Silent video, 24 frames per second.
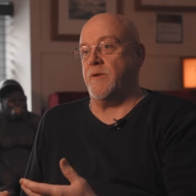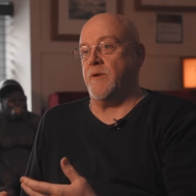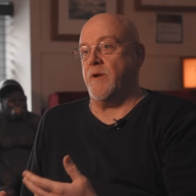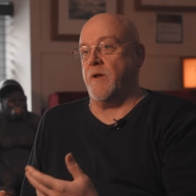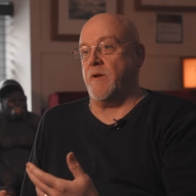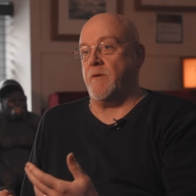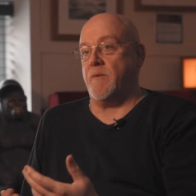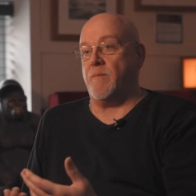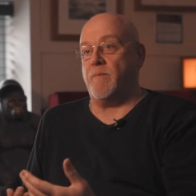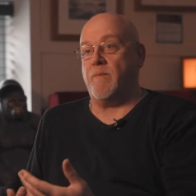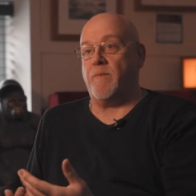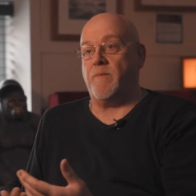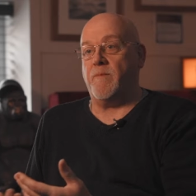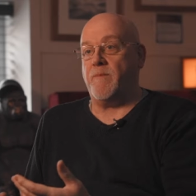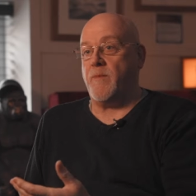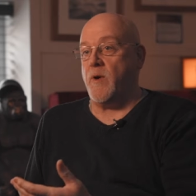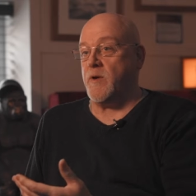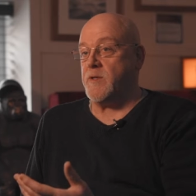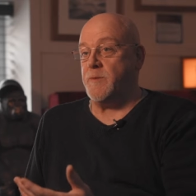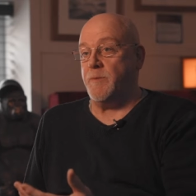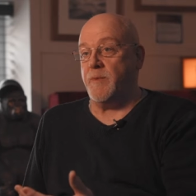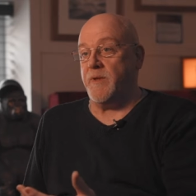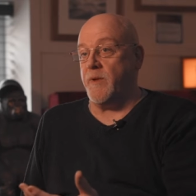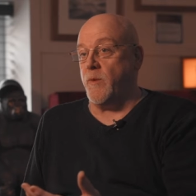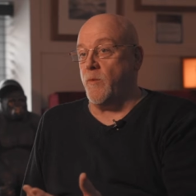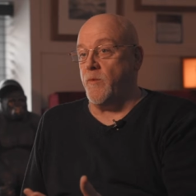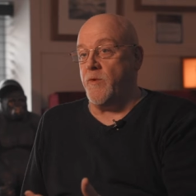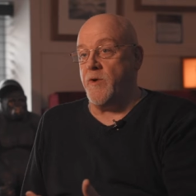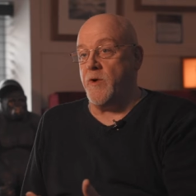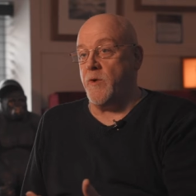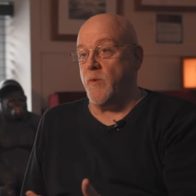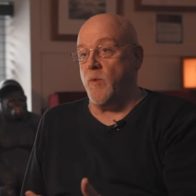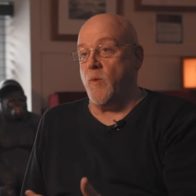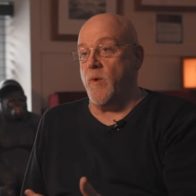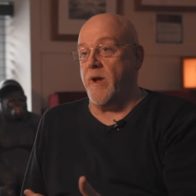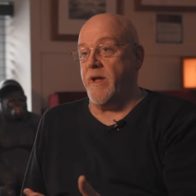of possibly
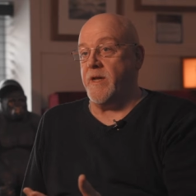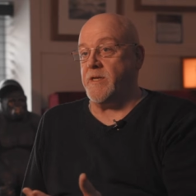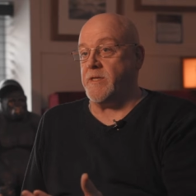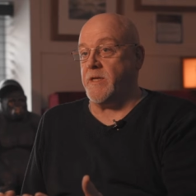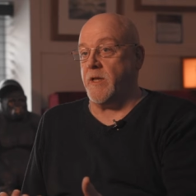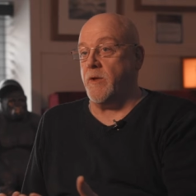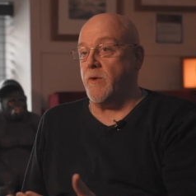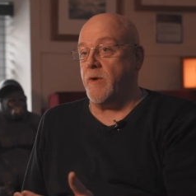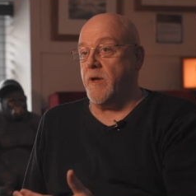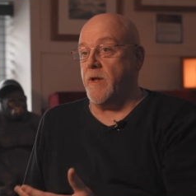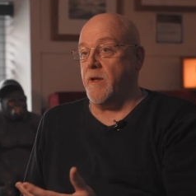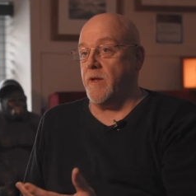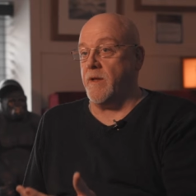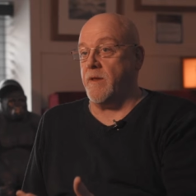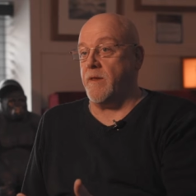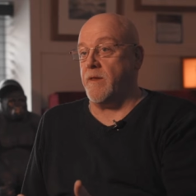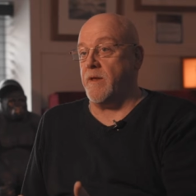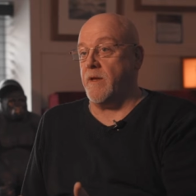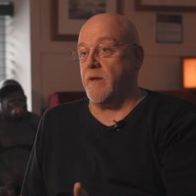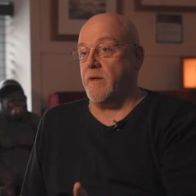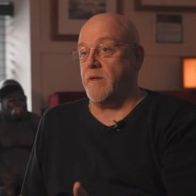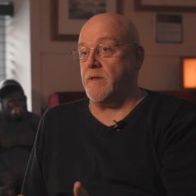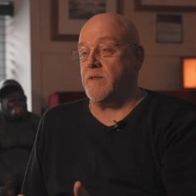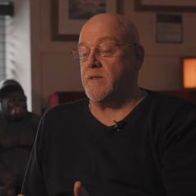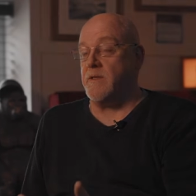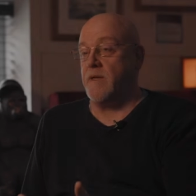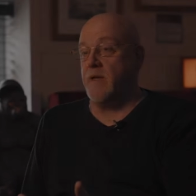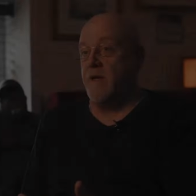new ways of looking at things.